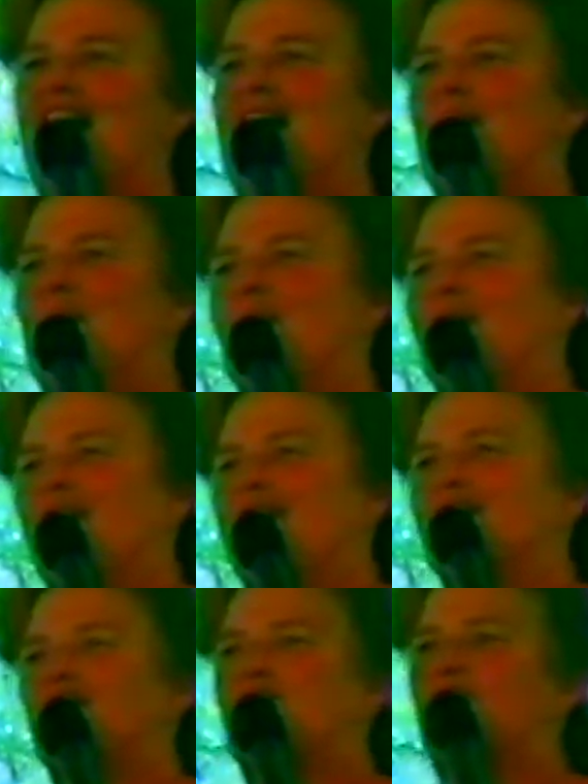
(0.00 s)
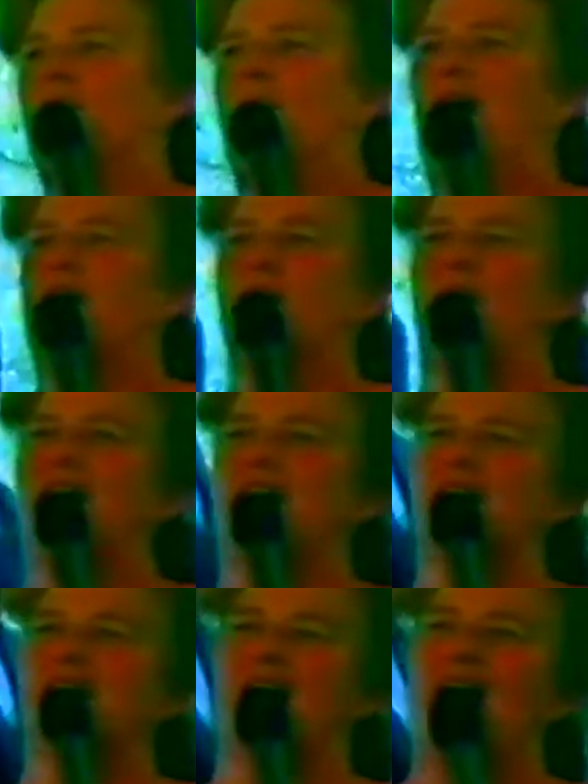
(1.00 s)
in the
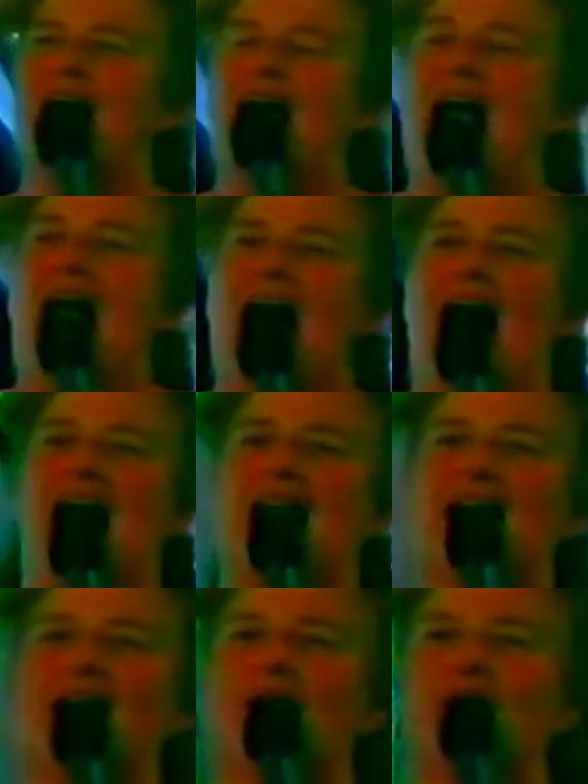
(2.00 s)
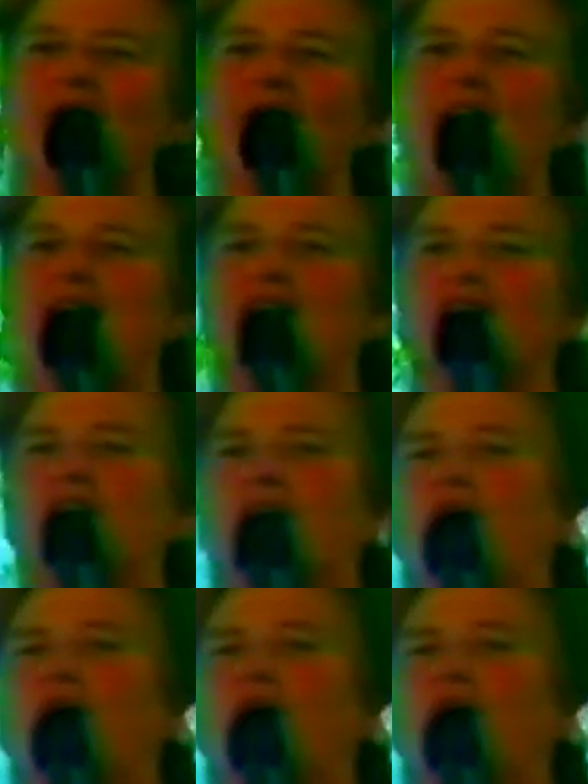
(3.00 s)
Spirit. Hallelujah. And